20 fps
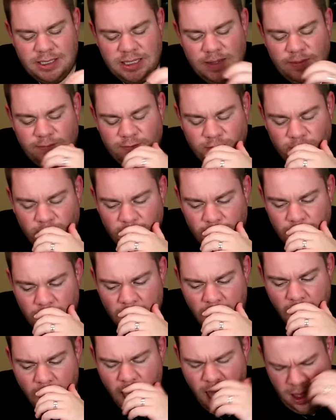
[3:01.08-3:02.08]
deep for
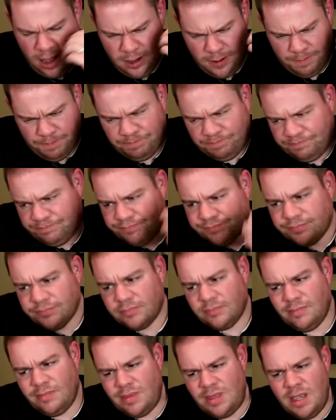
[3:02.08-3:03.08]
it. Um,
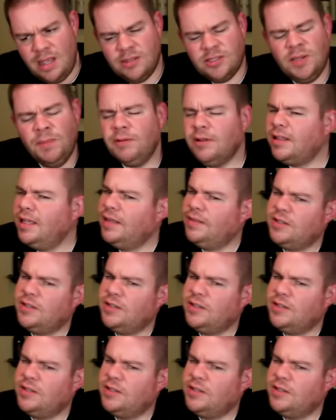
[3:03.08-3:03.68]
Typically